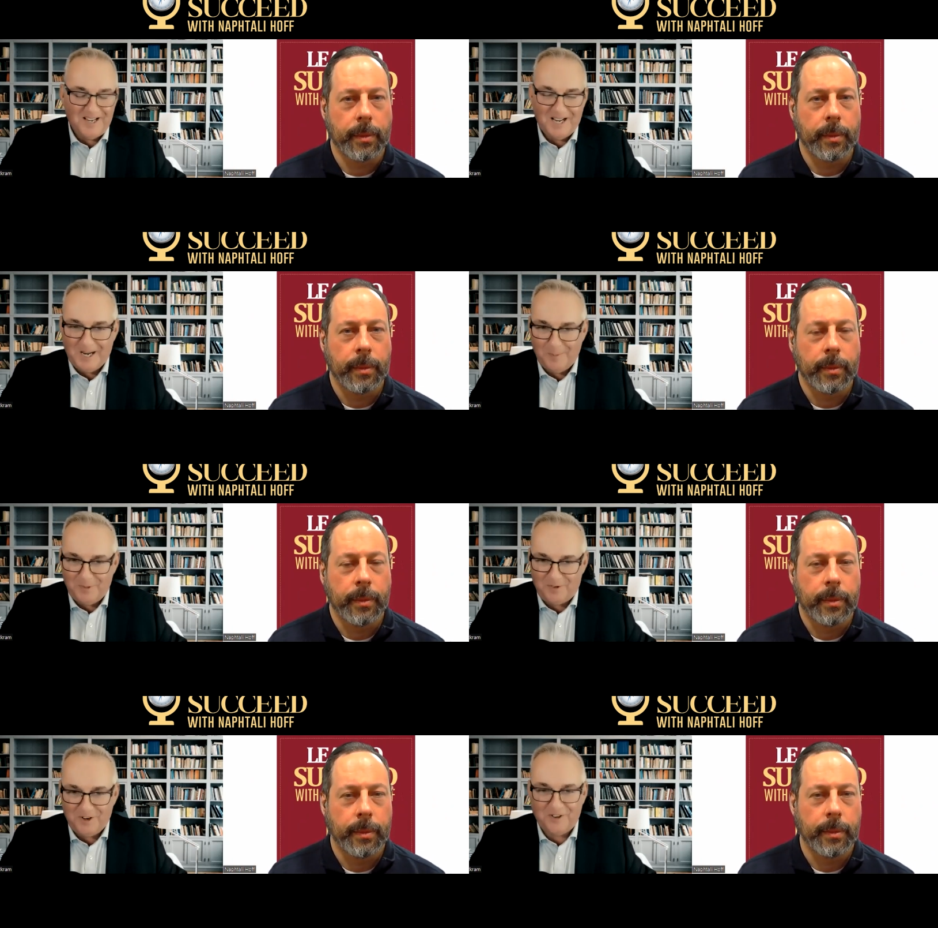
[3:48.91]
Speaker 1: um, the
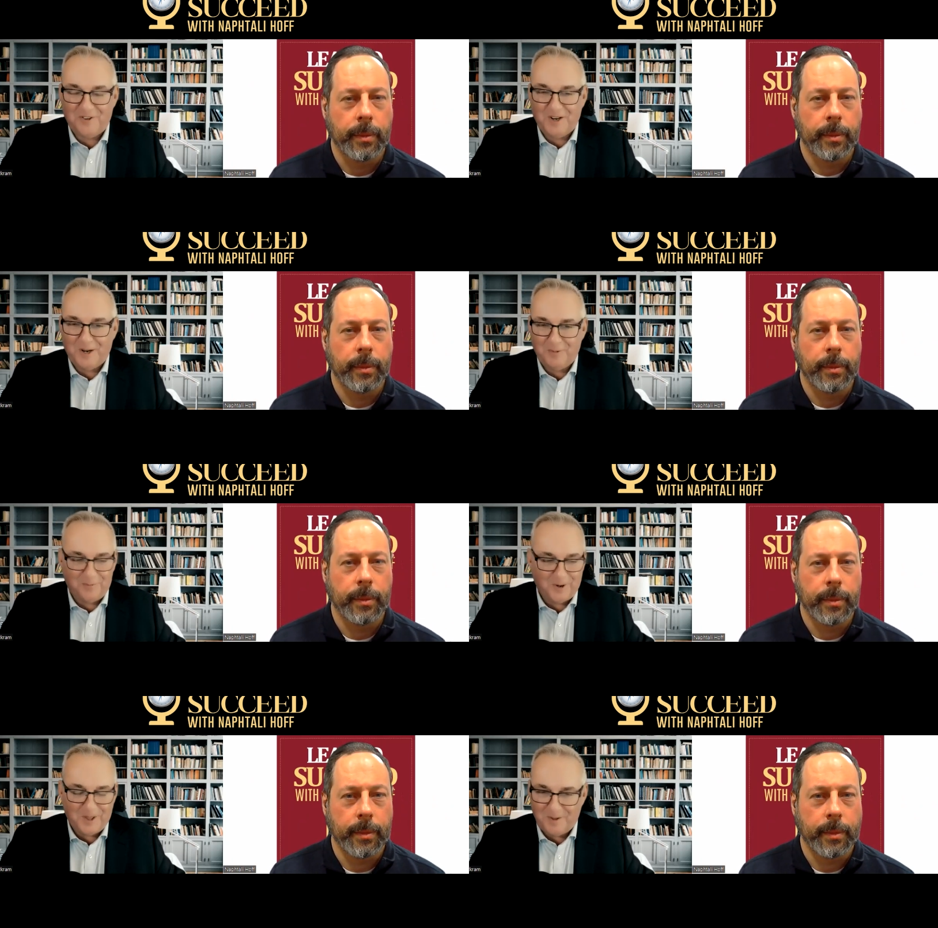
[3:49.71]
church that I was
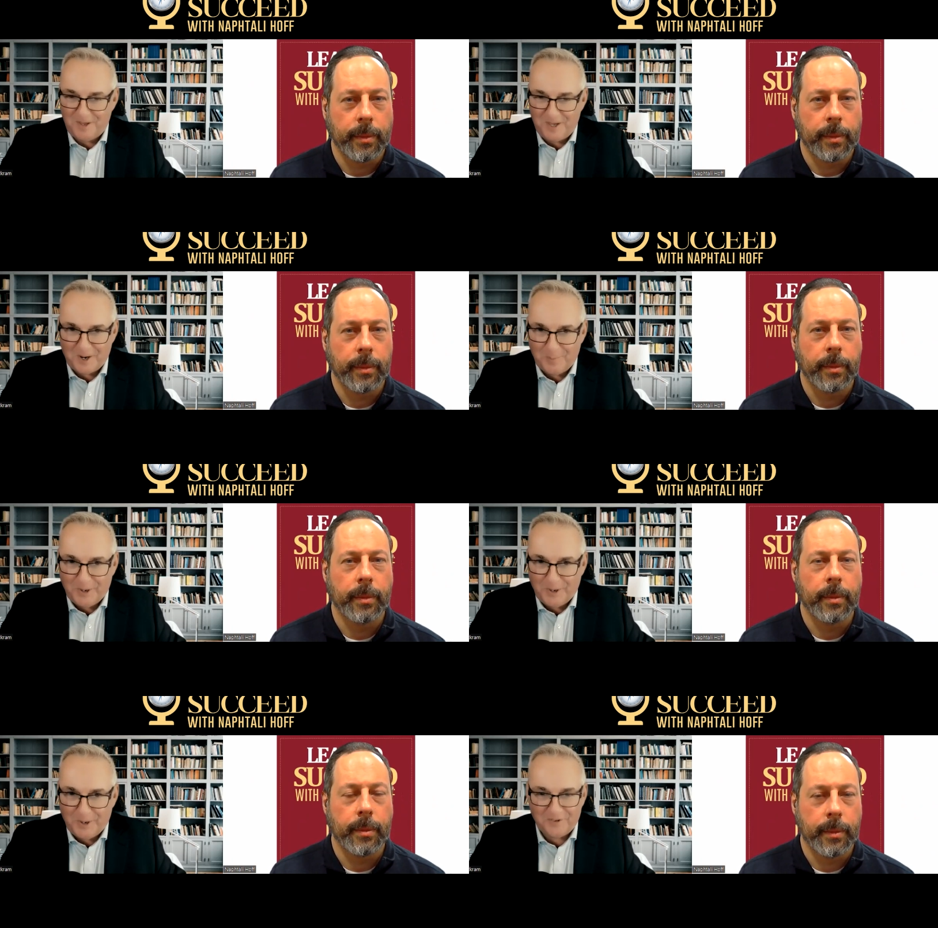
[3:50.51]
one of the younger
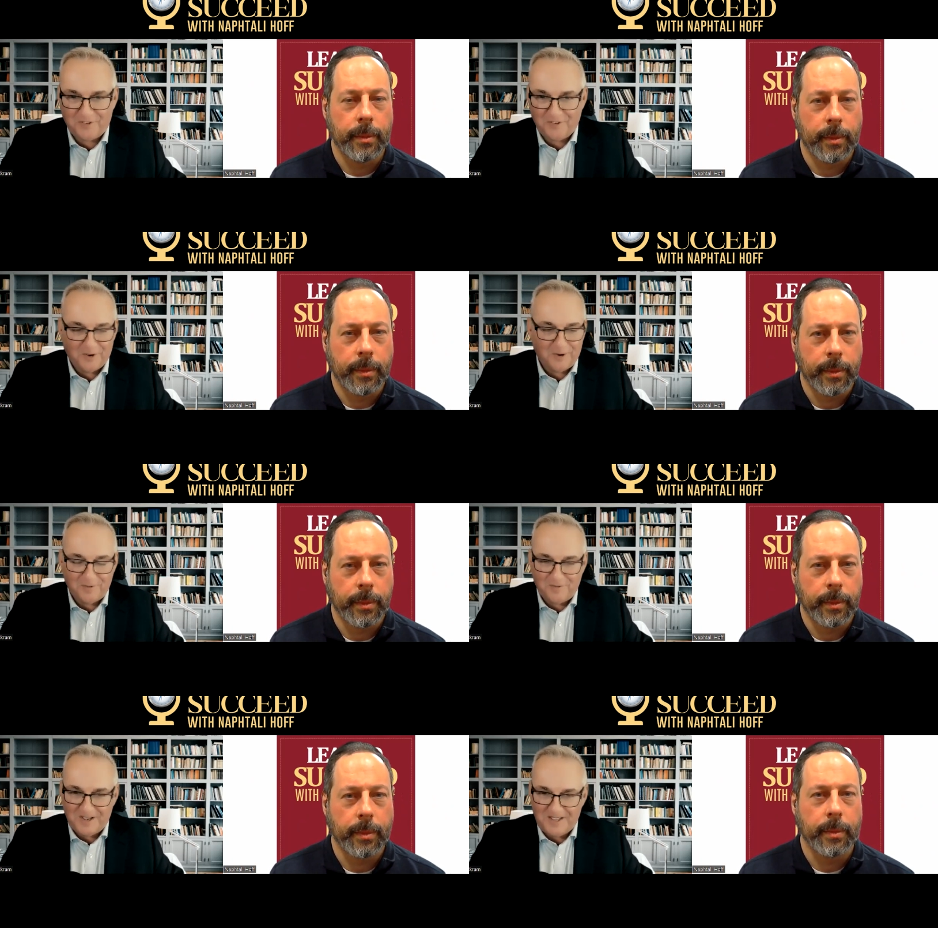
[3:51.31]
pastors
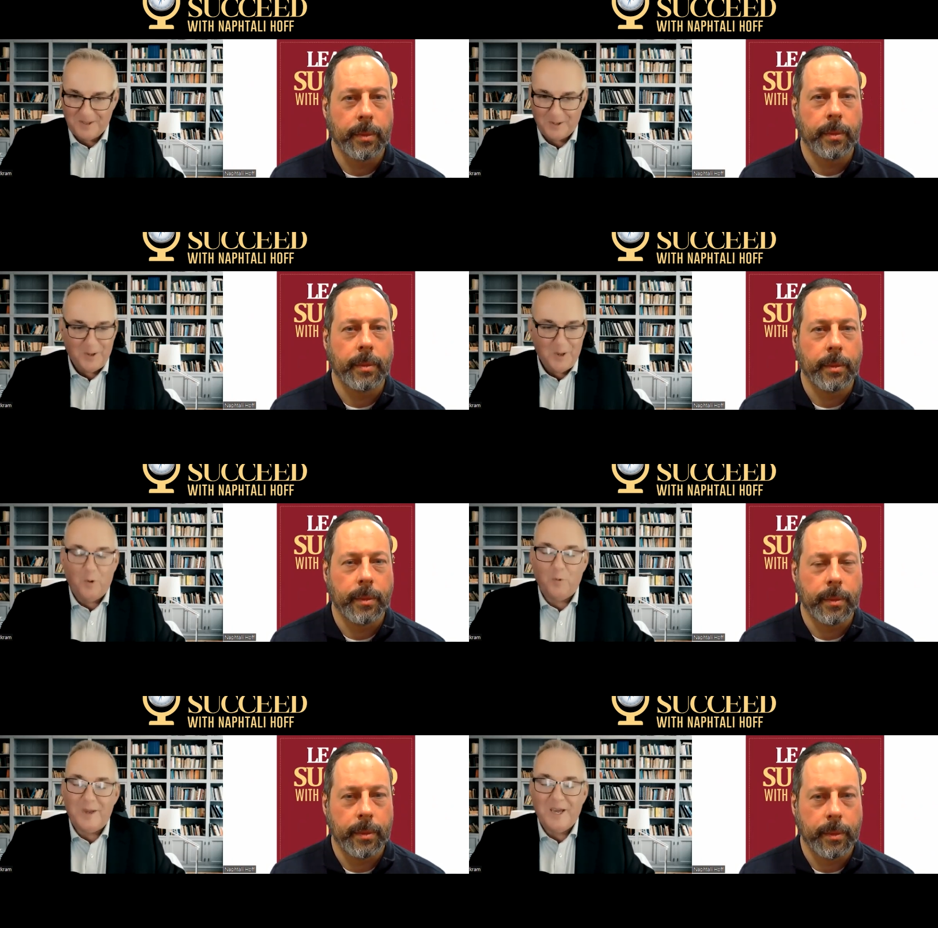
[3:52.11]
of, and that
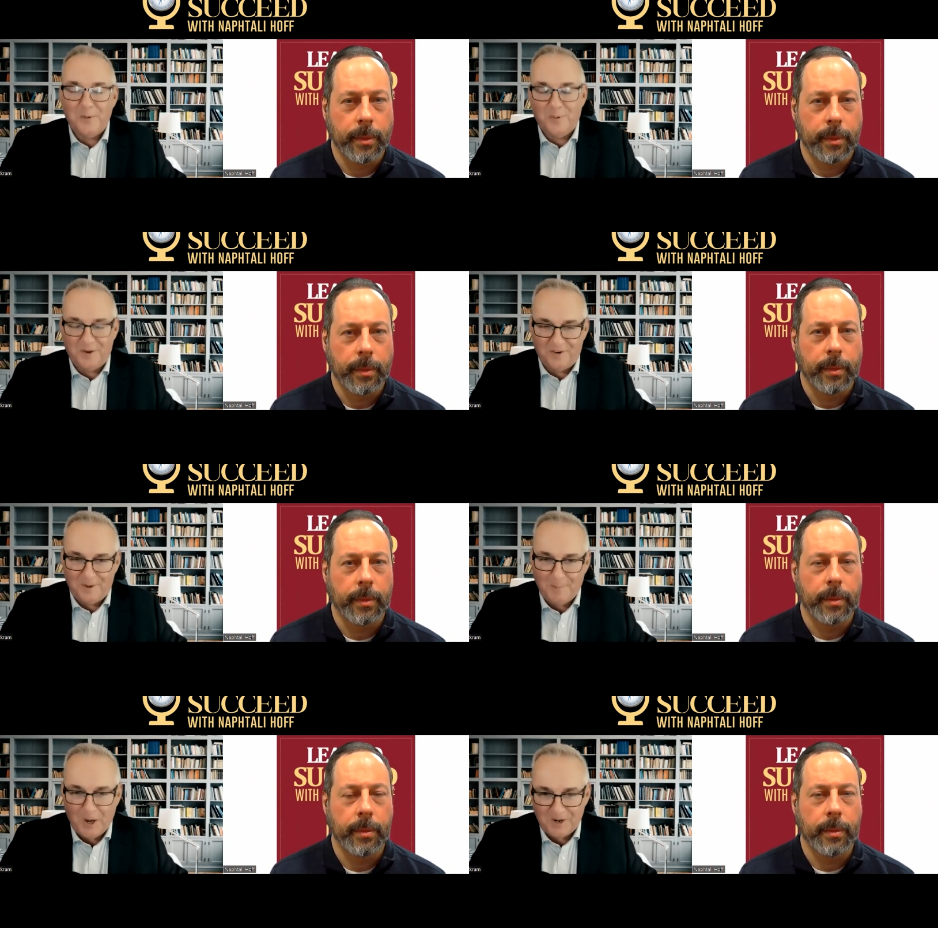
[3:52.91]
we opened a
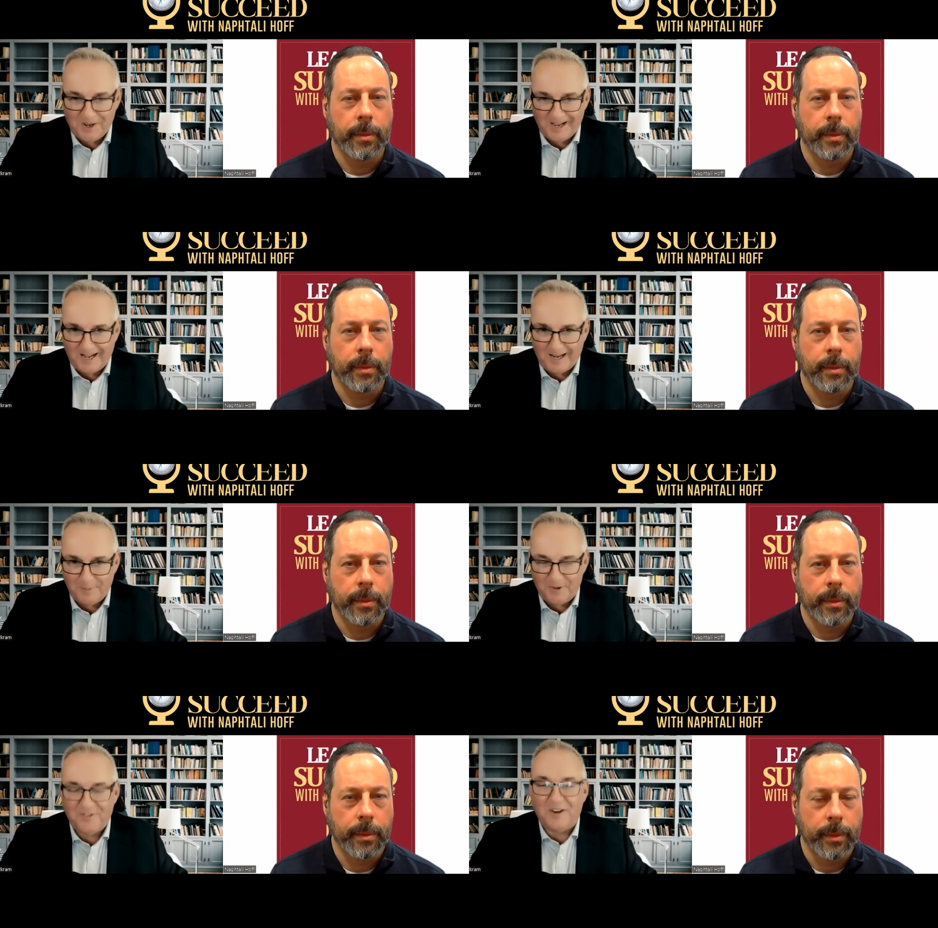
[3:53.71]
bar nightclub
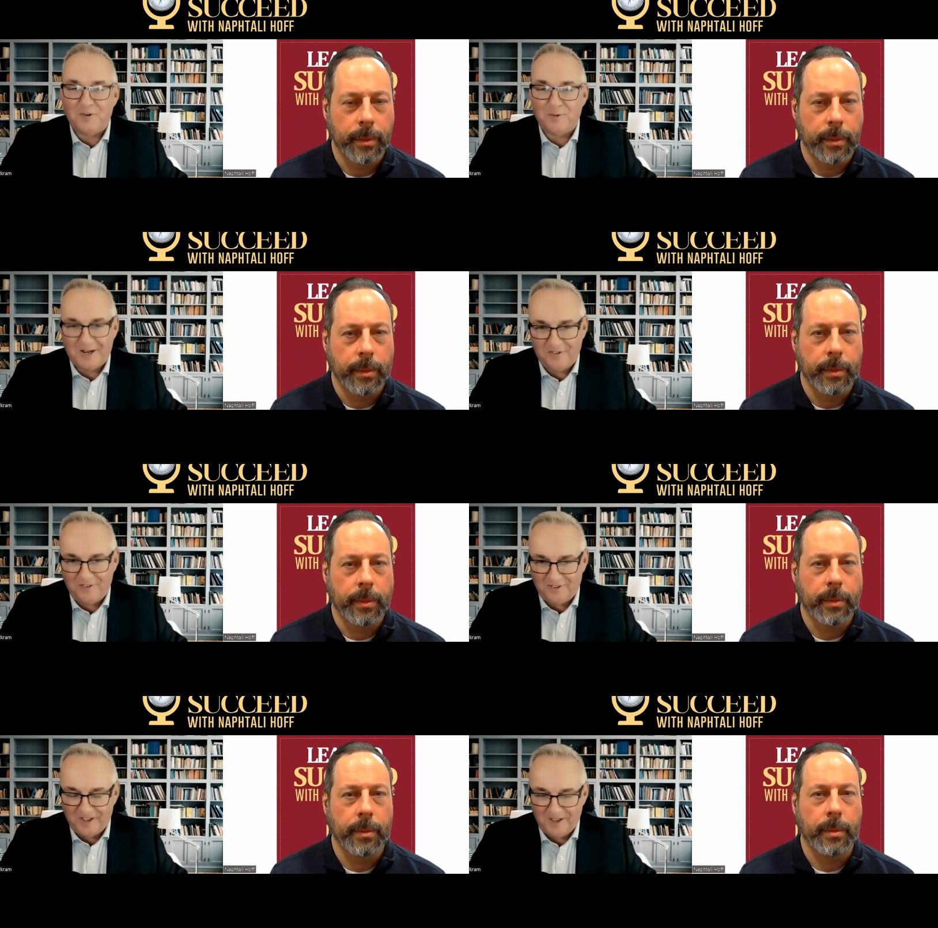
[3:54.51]
in central
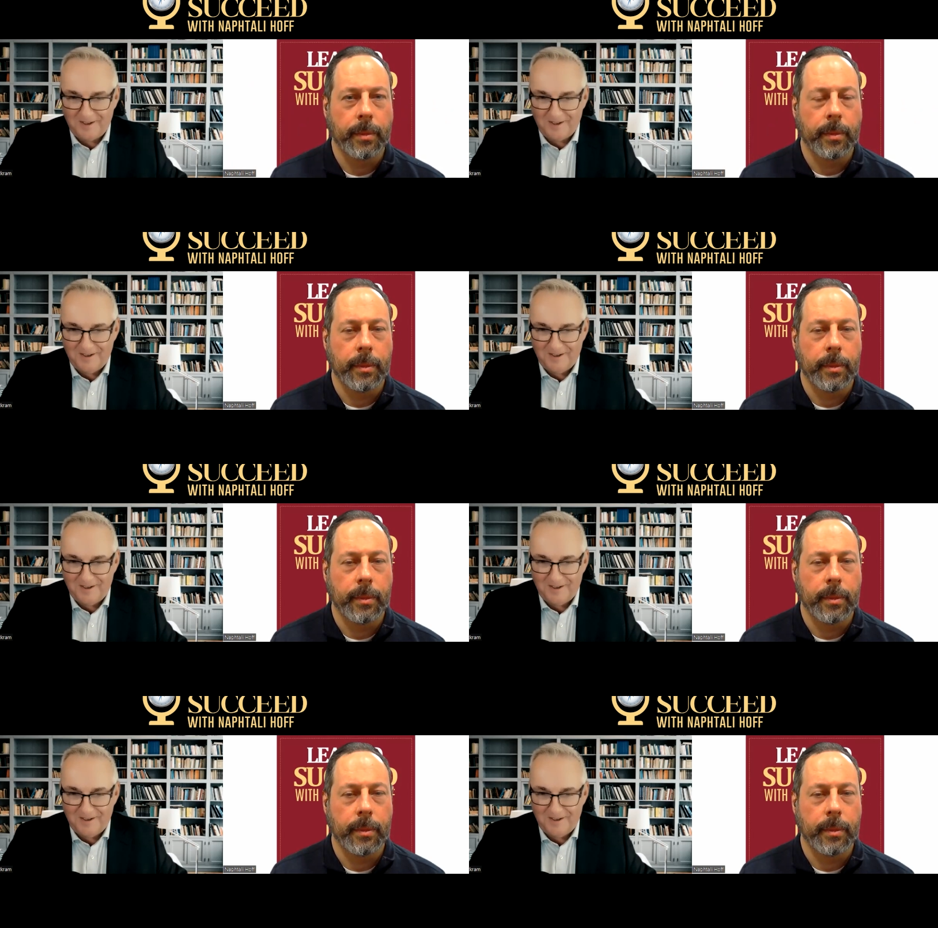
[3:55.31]
Manchester that